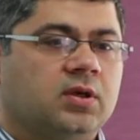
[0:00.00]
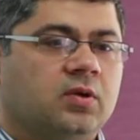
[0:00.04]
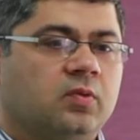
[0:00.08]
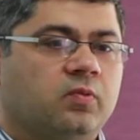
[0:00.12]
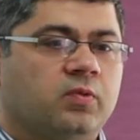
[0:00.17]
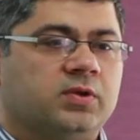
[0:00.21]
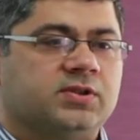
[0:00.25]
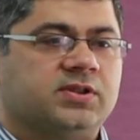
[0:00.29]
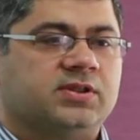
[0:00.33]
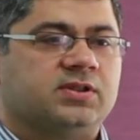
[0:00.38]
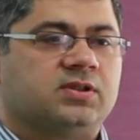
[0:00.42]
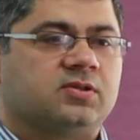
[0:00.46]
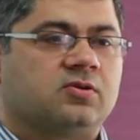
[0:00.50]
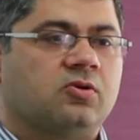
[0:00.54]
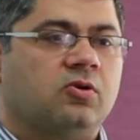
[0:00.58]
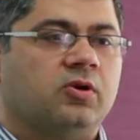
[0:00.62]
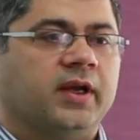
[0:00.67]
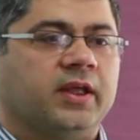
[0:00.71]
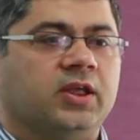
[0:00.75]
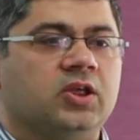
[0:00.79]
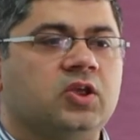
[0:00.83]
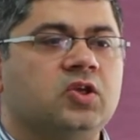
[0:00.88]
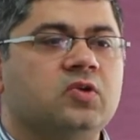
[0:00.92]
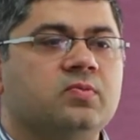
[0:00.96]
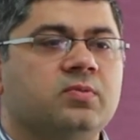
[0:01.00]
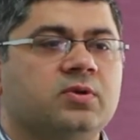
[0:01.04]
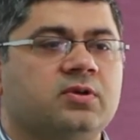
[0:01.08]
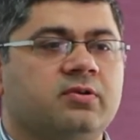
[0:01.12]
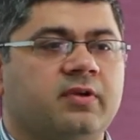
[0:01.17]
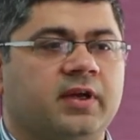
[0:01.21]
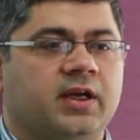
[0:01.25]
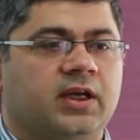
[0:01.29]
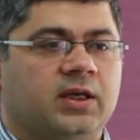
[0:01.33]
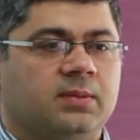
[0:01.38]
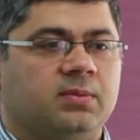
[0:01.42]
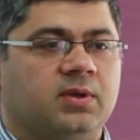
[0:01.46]
which is called a human
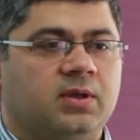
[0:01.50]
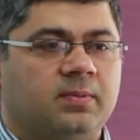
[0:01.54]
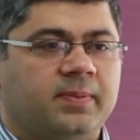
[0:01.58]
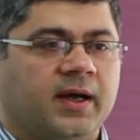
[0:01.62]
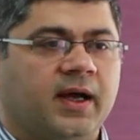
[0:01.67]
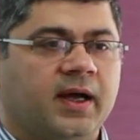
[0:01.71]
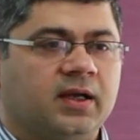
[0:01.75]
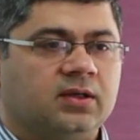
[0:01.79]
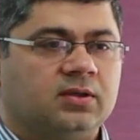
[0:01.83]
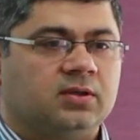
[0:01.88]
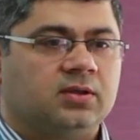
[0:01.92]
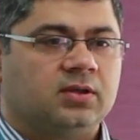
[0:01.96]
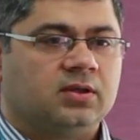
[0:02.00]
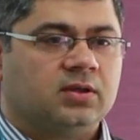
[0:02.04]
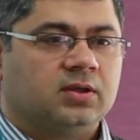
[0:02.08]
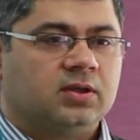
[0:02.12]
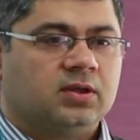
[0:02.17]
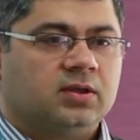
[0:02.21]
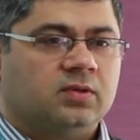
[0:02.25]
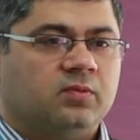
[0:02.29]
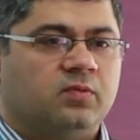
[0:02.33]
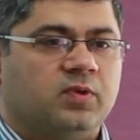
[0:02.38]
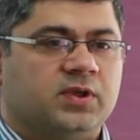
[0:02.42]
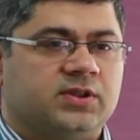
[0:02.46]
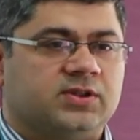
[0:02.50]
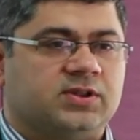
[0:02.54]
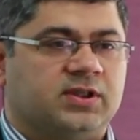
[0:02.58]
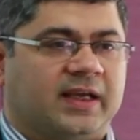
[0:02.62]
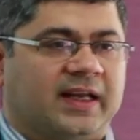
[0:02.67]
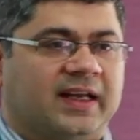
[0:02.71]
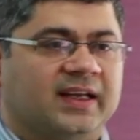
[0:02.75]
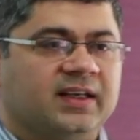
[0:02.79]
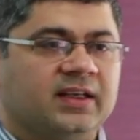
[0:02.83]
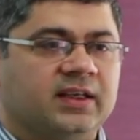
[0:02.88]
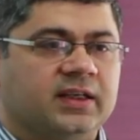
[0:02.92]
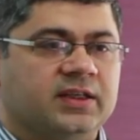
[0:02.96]
readable part, which a
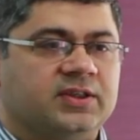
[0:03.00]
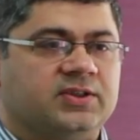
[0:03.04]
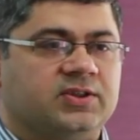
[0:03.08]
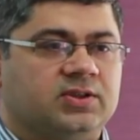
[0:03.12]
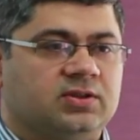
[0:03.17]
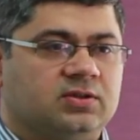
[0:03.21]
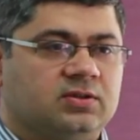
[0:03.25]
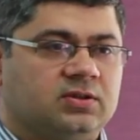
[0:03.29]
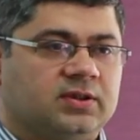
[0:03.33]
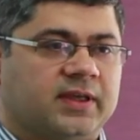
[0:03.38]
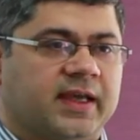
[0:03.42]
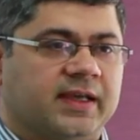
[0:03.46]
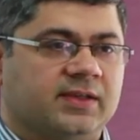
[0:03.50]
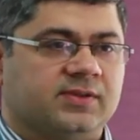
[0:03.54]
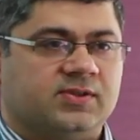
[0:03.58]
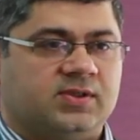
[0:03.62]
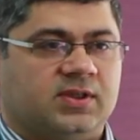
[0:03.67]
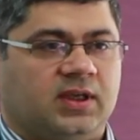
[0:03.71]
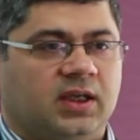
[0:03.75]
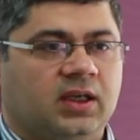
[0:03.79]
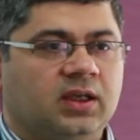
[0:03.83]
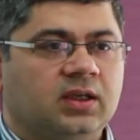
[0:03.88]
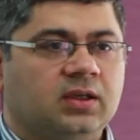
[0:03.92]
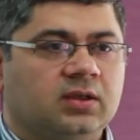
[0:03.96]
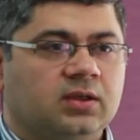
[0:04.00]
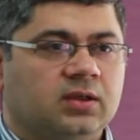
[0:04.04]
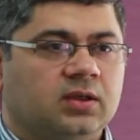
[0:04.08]
clinician can see,